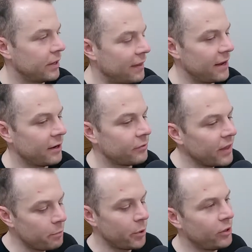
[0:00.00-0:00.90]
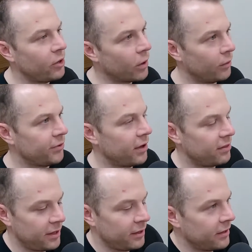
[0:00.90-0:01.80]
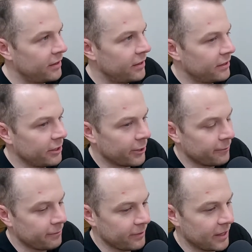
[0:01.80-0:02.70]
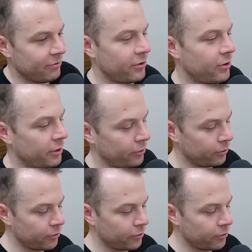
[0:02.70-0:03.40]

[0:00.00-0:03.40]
And they're building well. So I think, they've got a good